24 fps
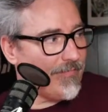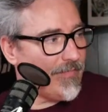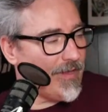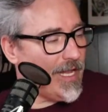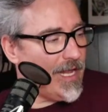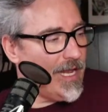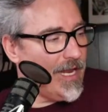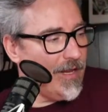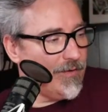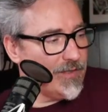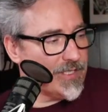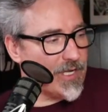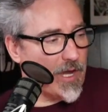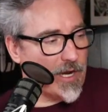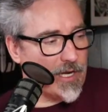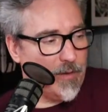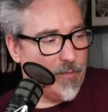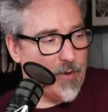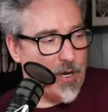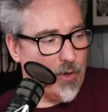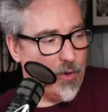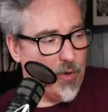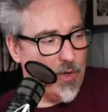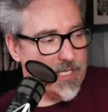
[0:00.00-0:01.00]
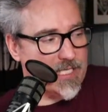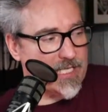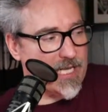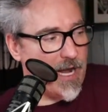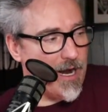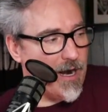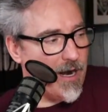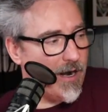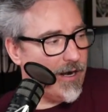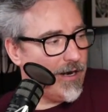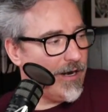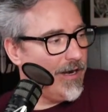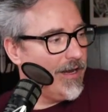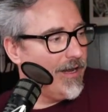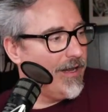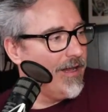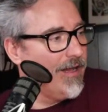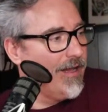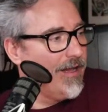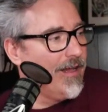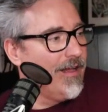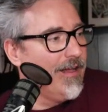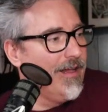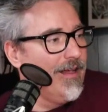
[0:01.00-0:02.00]
And I was talking about OSR.
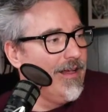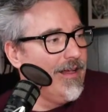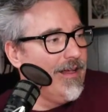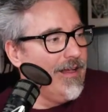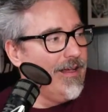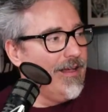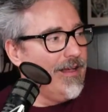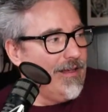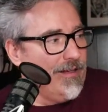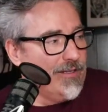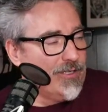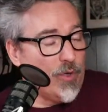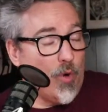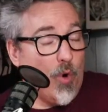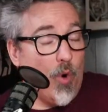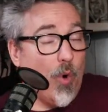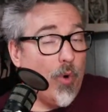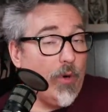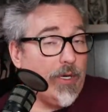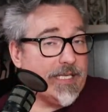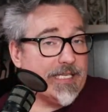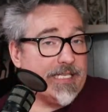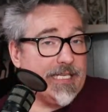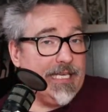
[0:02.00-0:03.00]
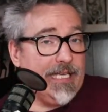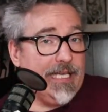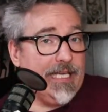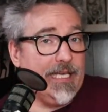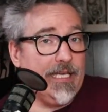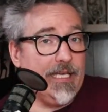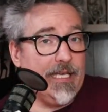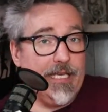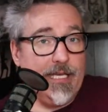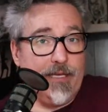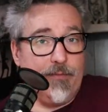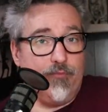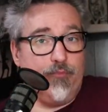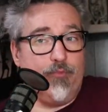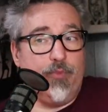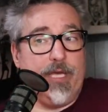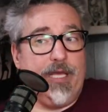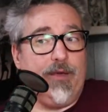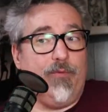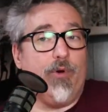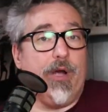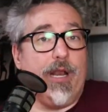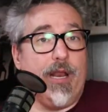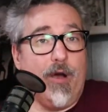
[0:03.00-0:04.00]
So OSE,
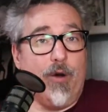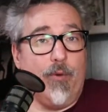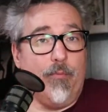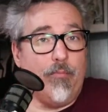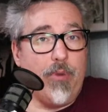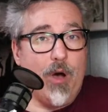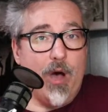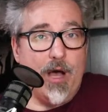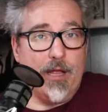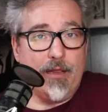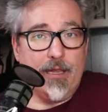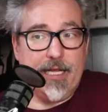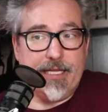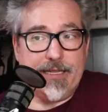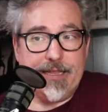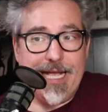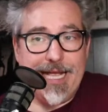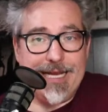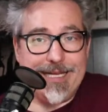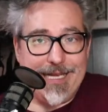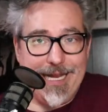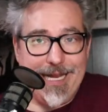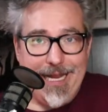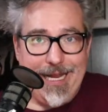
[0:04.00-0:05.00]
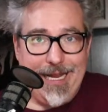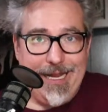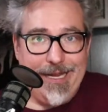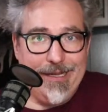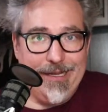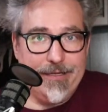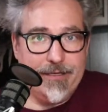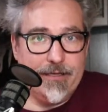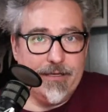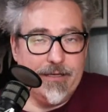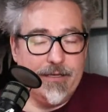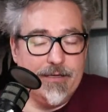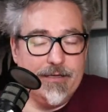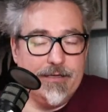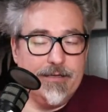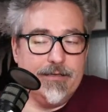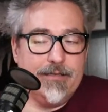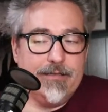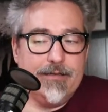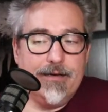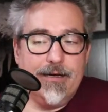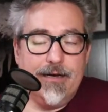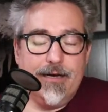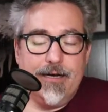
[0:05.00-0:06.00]
he went out and bought like that day.
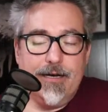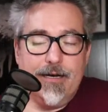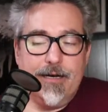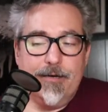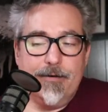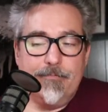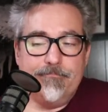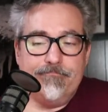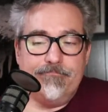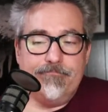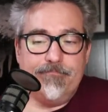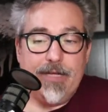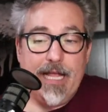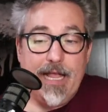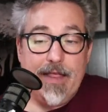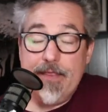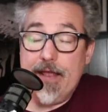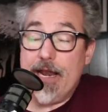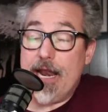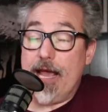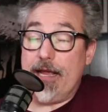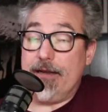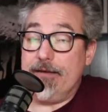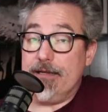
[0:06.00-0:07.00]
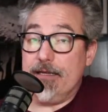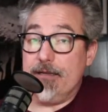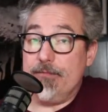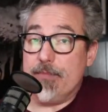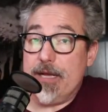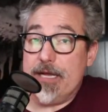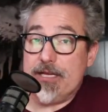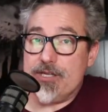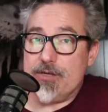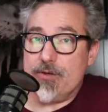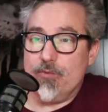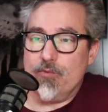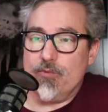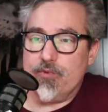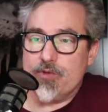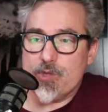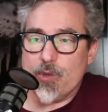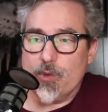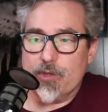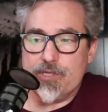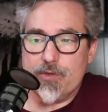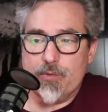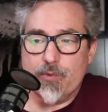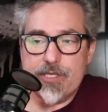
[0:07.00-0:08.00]
And then I did mention
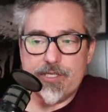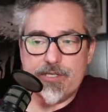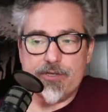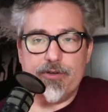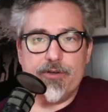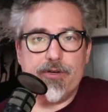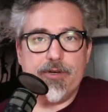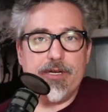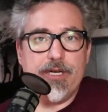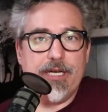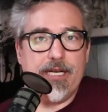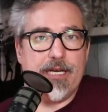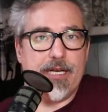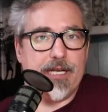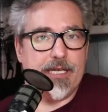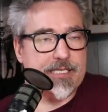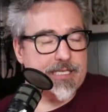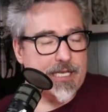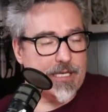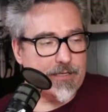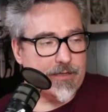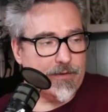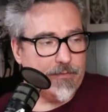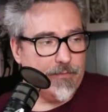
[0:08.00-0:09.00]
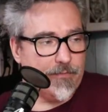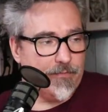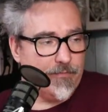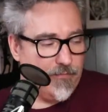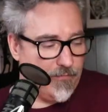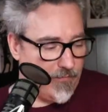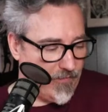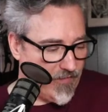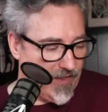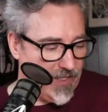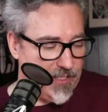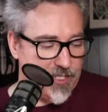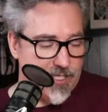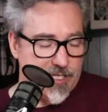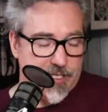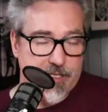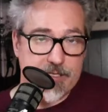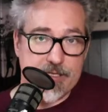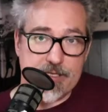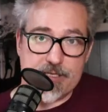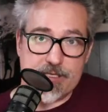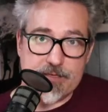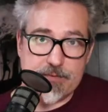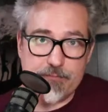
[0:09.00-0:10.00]
Swords and Wizardry, and I sent him
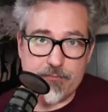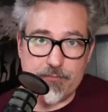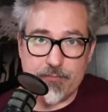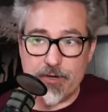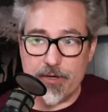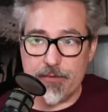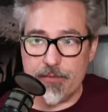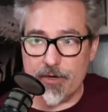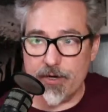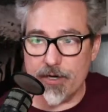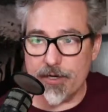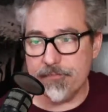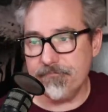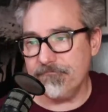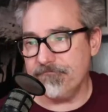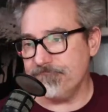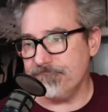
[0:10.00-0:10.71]
Finch's primer.